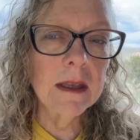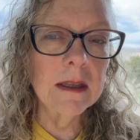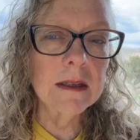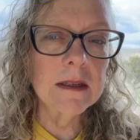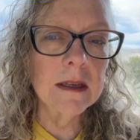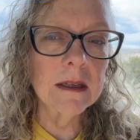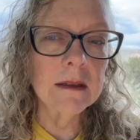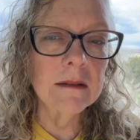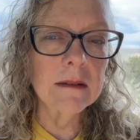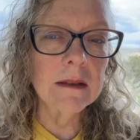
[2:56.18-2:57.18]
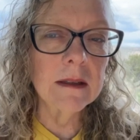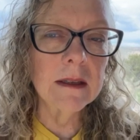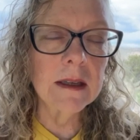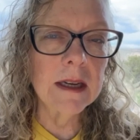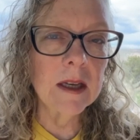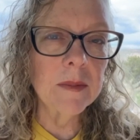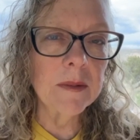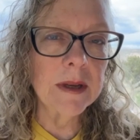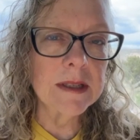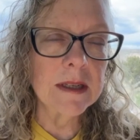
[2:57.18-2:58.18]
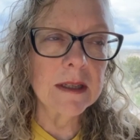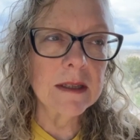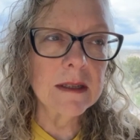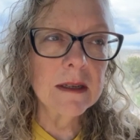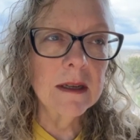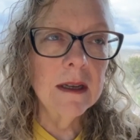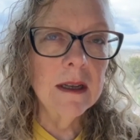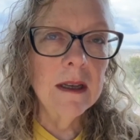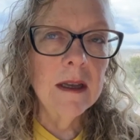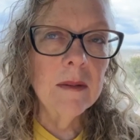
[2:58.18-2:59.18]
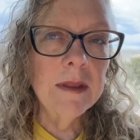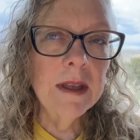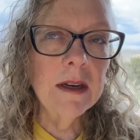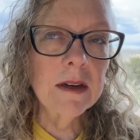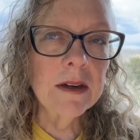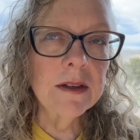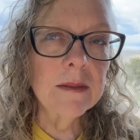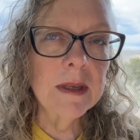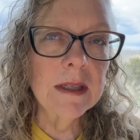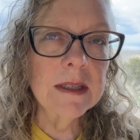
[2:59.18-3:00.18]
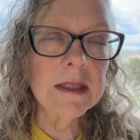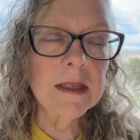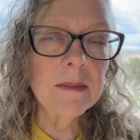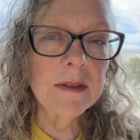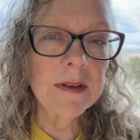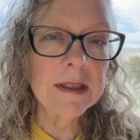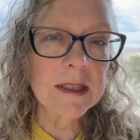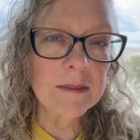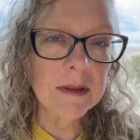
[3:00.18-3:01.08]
it can help the resonance. But then it occurred to me, let's simplify.